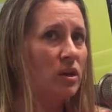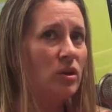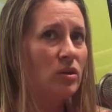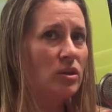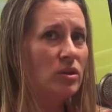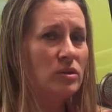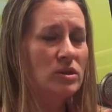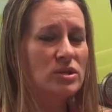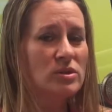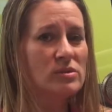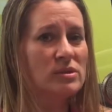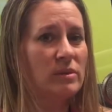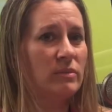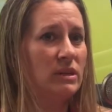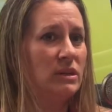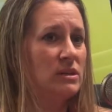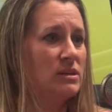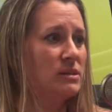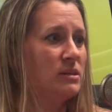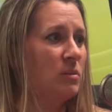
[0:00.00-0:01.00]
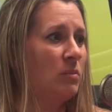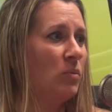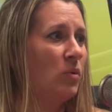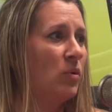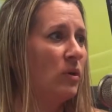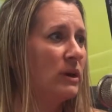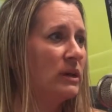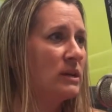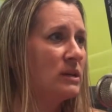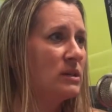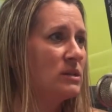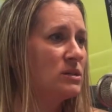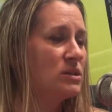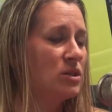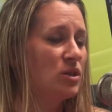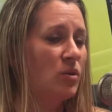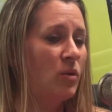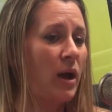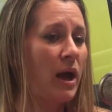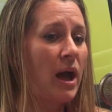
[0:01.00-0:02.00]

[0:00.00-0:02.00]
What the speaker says: You can do something as simple as,